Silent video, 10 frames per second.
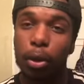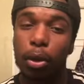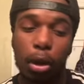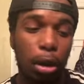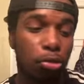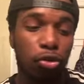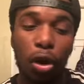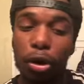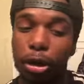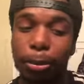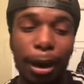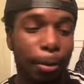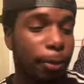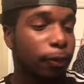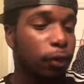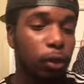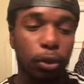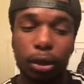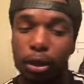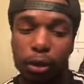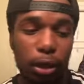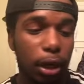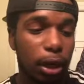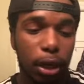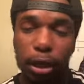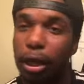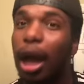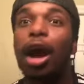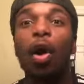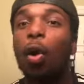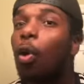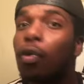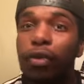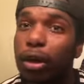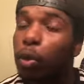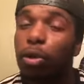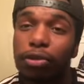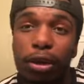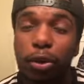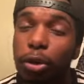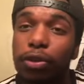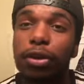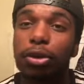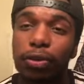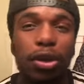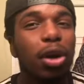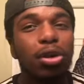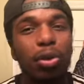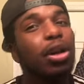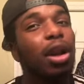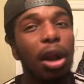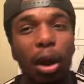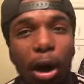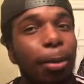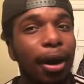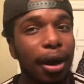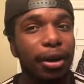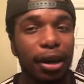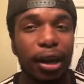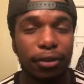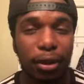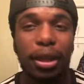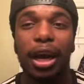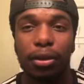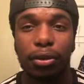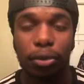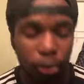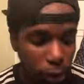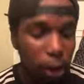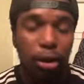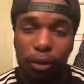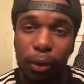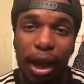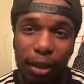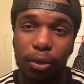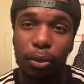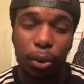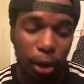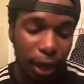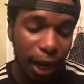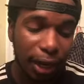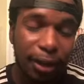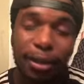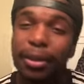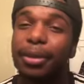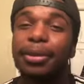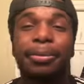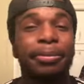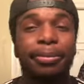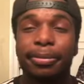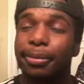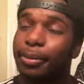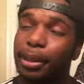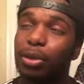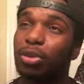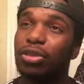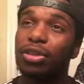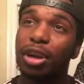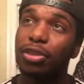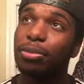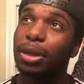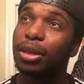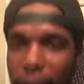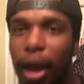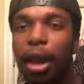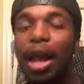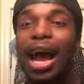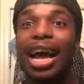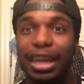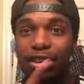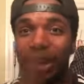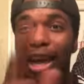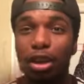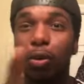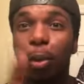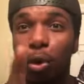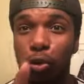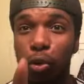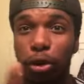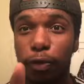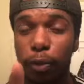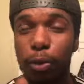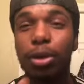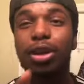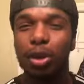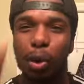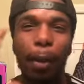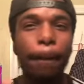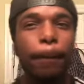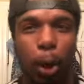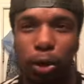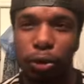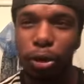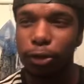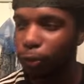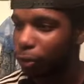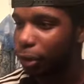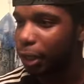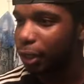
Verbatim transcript: I'm sorry, ma'am, for doing this and da da da da da, over and over and over and over. You all know the long paragraphs that you had to do, so I had to do all that. It was tough, man. And then she had this Motorola phone, you know the Motorola phone, right?